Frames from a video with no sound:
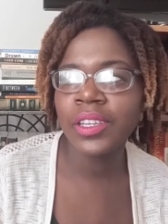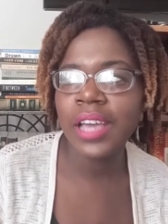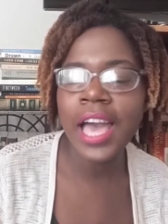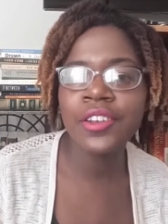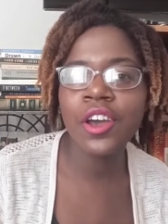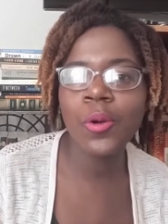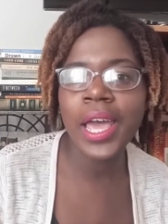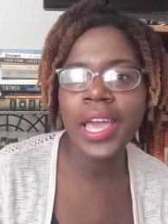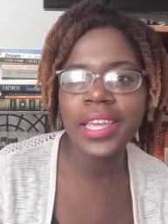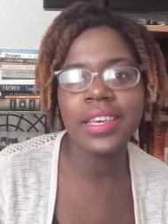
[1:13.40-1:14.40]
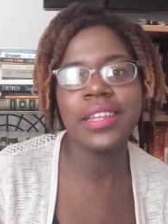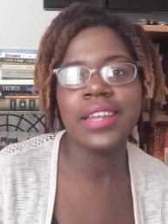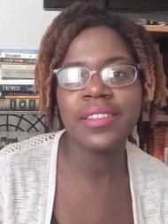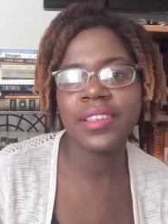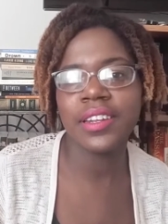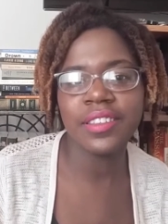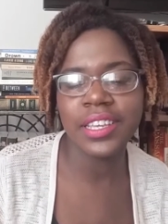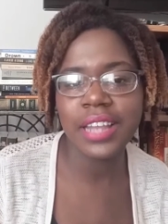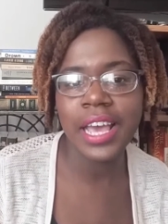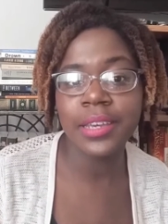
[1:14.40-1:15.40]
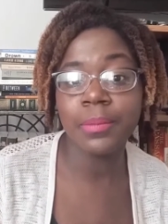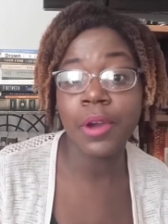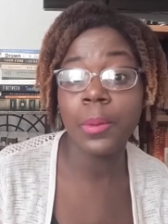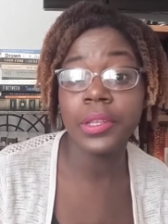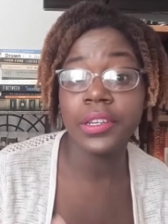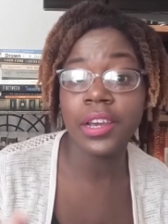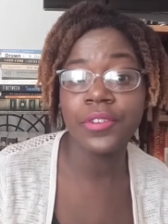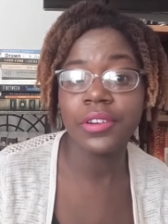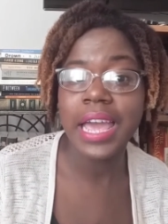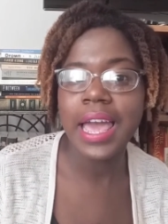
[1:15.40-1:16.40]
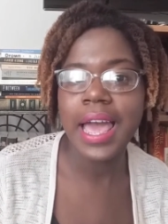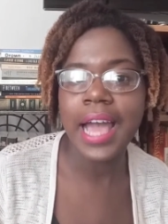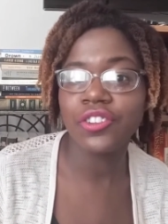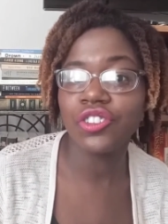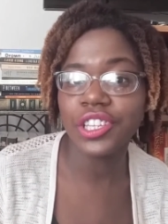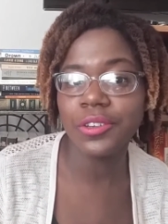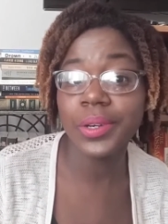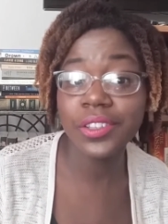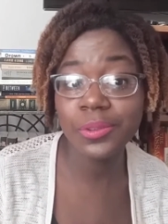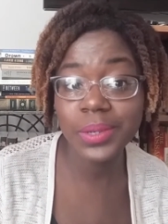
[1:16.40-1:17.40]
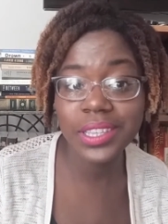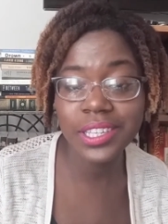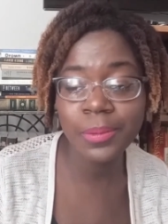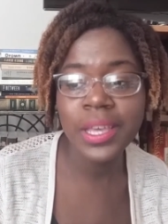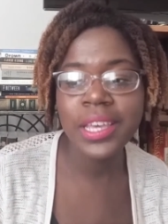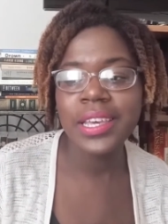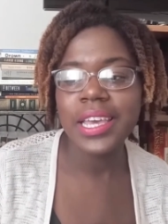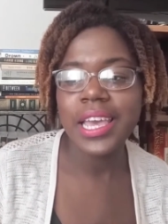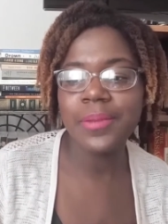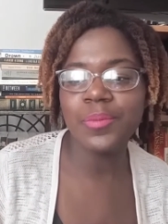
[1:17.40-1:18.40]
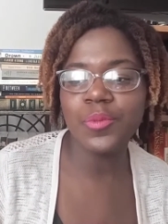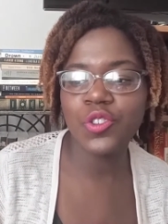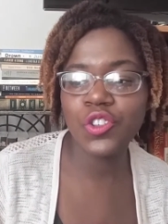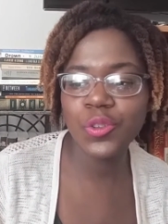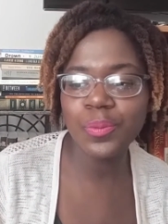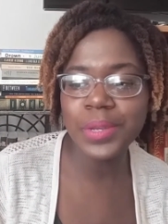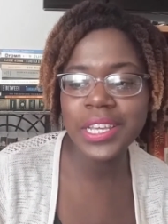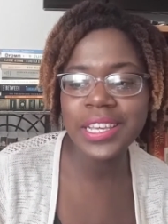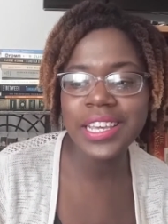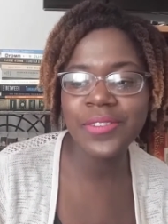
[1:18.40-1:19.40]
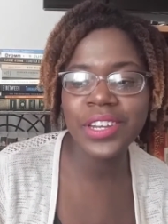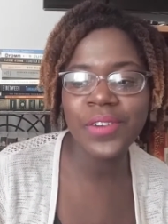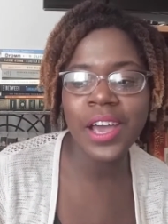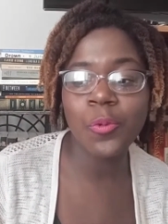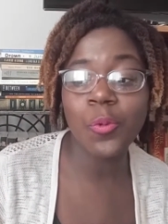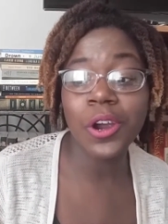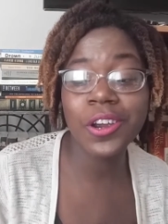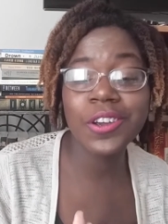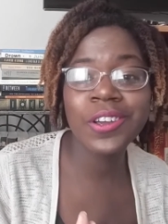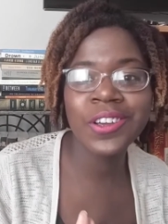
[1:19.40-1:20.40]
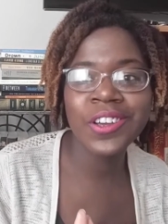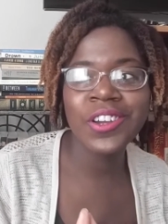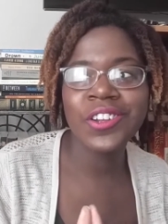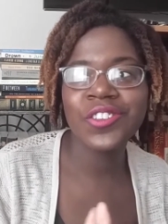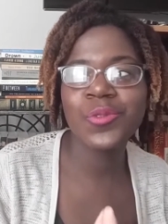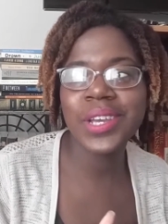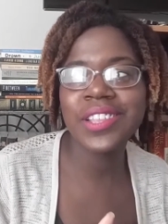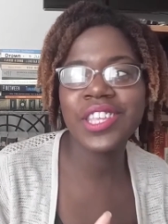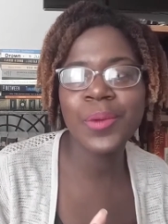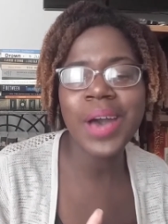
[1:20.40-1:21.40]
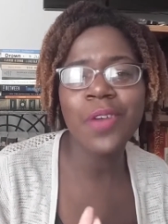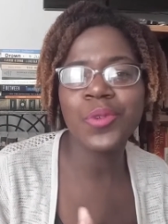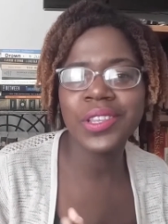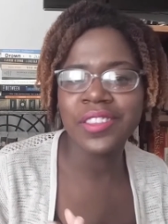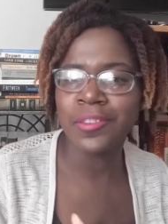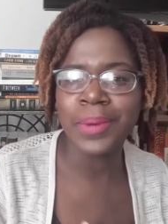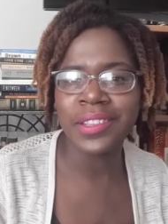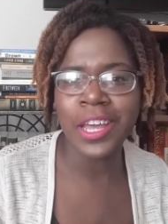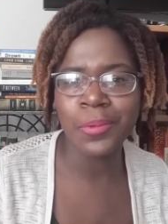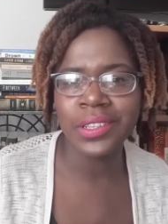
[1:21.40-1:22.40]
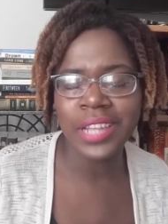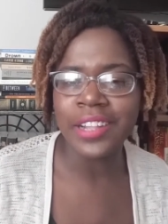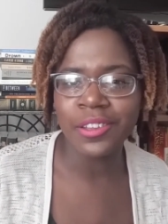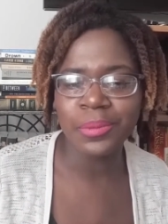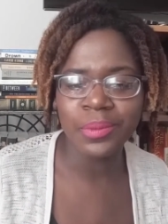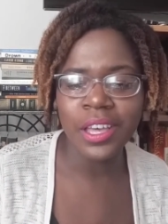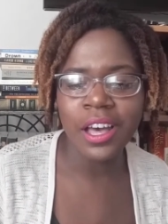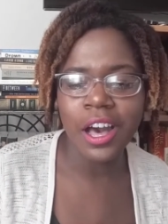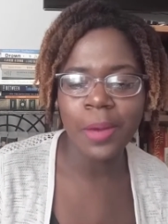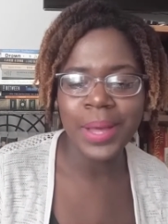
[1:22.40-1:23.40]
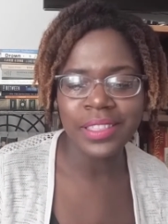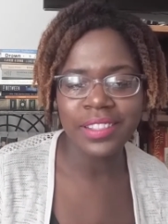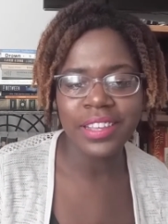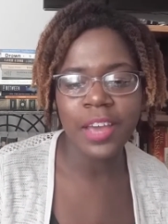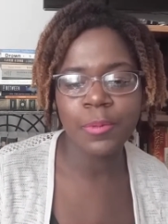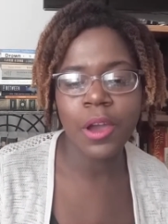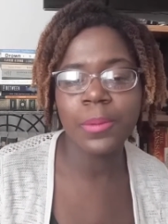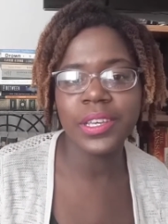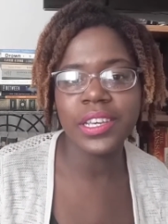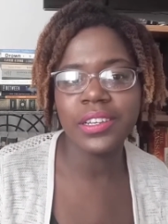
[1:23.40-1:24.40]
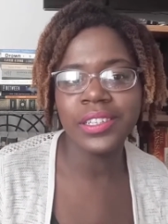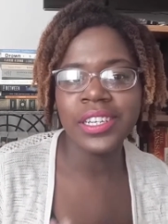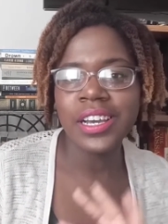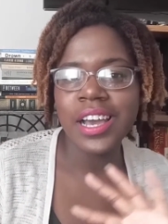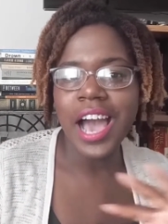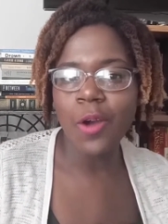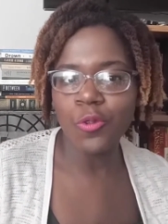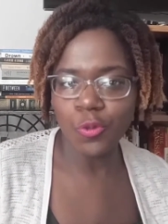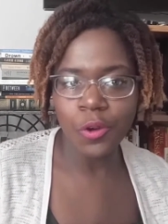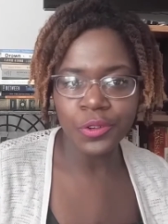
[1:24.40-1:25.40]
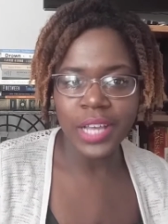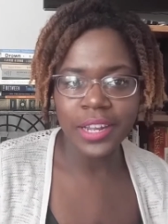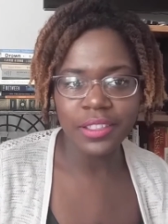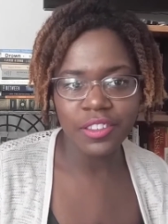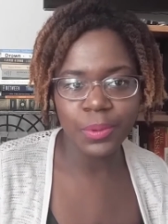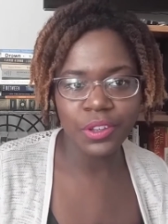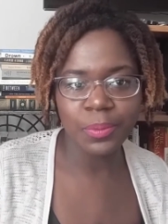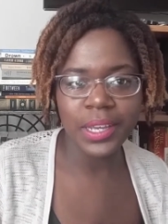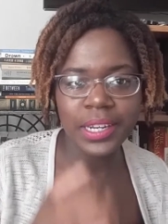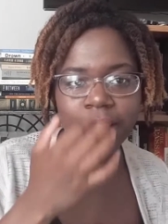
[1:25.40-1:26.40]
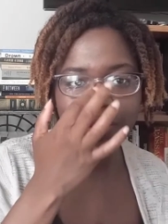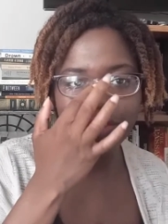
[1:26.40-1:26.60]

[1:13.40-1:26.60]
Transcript: I know, A, that 9 times out of 10, I am probably never actually going to read them. And B, even if I were to read them, I really suspect that I wouldn't like them. Um, I think that I've probably outgrown a lot of these books by now.